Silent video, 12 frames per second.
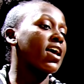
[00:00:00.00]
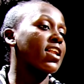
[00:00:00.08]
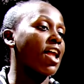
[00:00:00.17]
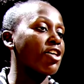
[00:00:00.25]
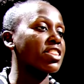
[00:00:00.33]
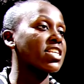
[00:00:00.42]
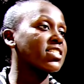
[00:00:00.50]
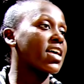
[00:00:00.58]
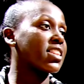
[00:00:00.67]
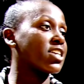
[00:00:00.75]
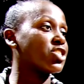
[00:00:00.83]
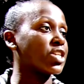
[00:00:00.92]
Now these
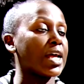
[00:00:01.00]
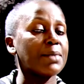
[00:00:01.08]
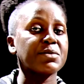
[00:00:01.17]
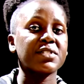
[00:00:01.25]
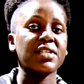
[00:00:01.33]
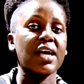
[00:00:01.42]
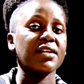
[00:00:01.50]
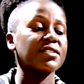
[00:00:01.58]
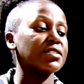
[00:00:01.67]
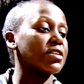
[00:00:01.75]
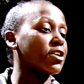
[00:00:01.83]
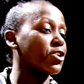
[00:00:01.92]
are the shapes that
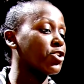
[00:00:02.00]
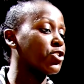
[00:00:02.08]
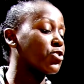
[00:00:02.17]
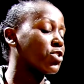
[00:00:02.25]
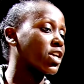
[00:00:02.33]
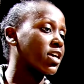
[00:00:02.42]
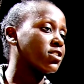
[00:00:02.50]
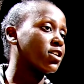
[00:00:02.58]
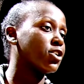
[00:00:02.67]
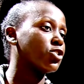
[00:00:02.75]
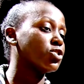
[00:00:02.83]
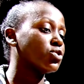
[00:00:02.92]
you
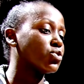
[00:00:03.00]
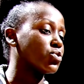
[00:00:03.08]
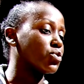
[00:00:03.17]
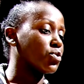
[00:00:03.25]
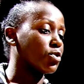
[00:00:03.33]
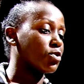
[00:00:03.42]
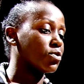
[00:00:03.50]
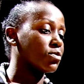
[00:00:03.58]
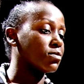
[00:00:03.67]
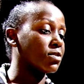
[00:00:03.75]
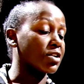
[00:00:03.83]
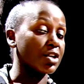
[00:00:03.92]
need to
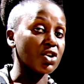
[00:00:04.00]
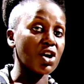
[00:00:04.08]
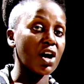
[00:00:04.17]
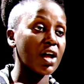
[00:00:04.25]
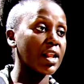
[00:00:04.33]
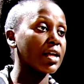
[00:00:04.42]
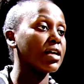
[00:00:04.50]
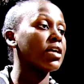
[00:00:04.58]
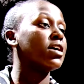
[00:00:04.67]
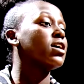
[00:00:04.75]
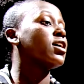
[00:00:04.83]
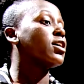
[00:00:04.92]
recall,
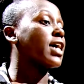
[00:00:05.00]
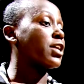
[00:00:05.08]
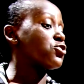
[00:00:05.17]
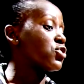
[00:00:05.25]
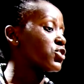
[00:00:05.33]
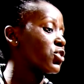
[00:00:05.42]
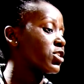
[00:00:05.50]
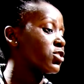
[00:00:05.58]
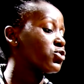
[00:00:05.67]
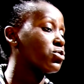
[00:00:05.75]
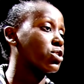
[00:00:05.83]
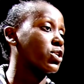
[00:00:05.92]
and you also
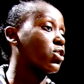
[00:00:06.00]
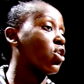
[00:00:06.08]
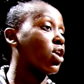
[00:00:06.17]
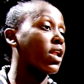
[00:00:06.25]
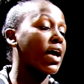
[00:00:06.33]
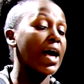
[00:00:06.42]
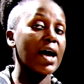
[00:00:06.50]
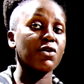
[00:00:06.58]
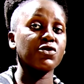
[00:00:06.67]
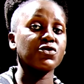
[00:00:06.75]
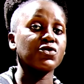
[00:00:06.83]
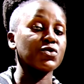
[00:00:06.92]
need to recall
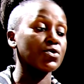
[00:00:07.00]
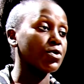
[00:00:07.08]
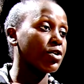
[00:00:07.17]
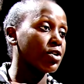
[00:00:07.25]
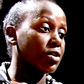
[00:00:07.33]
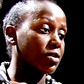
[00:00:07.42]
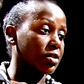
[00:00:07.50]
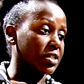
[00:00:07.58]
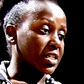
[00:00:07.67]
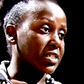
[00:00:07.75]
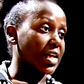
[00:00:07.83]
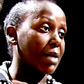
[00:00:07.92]
how to
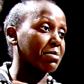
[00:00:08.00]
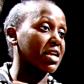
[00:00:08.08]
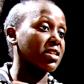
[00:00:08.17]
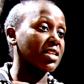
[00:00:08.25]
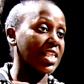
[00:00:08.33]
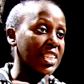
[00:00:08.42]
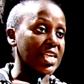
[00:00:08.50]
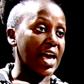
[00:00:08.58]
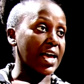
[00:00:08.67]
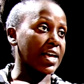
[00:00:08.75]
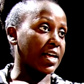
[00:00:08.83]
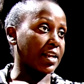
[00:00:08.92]
determine
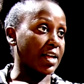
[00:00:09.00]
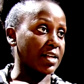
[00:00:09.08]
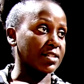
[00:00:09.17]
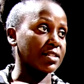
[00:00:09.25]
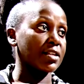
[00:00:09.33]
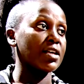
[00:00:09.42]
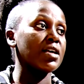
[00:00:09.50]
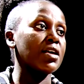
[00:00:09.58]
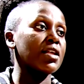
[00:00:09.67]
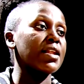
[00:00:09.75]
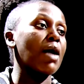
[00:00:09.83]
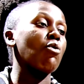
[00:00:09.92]
their areas.
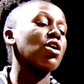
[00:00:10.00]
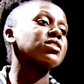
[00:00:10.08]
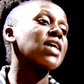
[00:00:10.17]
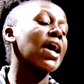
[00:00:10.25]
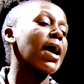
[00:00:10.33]
Now what